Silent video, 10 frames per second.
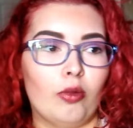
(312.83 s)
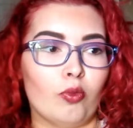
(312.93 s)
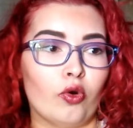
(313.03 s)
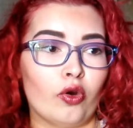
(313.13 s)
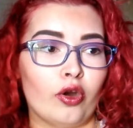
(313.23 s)

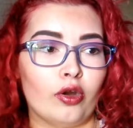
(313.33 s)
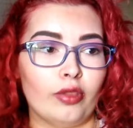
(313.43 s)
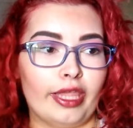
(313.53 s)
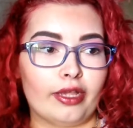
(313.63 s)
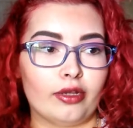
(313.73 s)
more
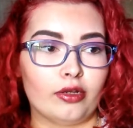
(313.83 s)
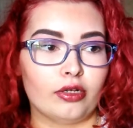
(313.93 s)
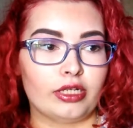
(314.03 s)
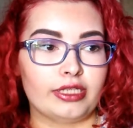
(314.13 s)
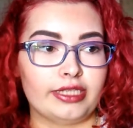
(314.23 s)
like
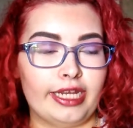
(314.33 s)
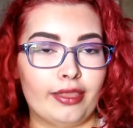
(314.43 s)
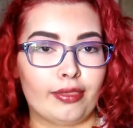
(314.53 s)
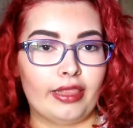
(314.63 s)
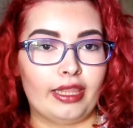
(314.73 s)

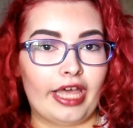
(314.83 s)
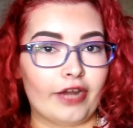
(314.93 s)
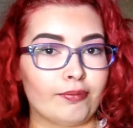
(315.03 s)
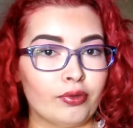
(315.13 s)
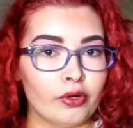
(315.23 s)
contains a
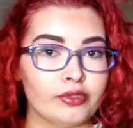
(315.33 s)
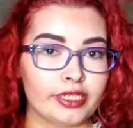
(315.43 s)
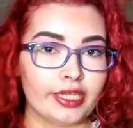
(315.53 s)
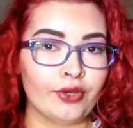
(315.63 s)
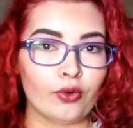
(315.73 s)
lot of
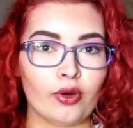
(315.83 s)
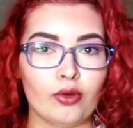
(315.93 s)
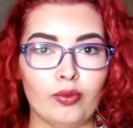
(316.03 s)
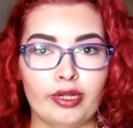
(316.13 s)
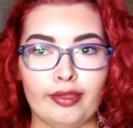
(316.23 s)
protein,
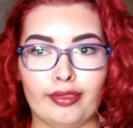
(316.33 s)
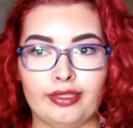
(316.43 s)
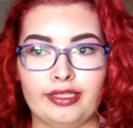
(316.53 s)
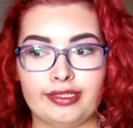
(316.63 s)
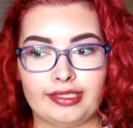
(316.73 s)
or ones
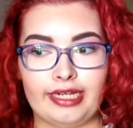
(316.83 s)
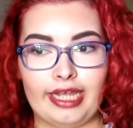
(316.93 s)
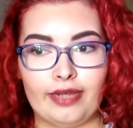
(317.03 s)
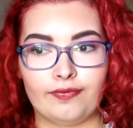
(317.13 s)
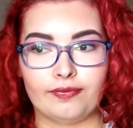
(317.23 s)
that doesn't
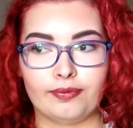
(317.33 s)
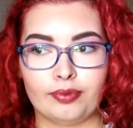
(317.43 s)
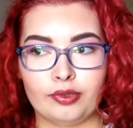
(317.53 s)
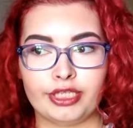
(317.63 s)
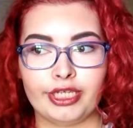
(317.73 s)
have
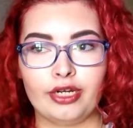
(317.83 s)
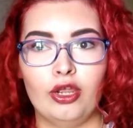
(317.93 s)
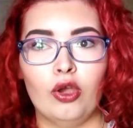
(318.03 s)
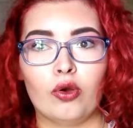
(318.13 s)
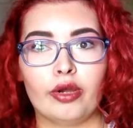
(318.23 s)
protein.
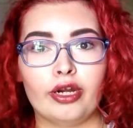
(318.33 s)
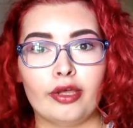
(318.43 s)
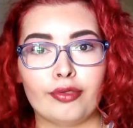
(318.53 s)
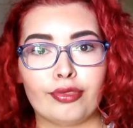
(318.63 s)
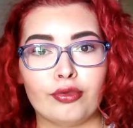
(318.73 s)
Or it
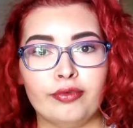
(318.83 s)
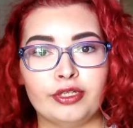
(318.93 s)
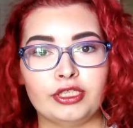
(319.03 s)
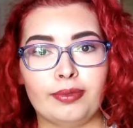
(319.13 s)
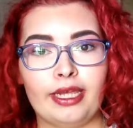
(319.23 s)
also
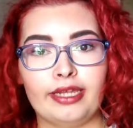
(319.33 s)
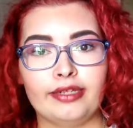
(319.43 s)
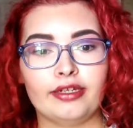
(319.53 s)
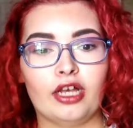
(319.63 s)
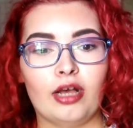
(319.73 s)
will depend,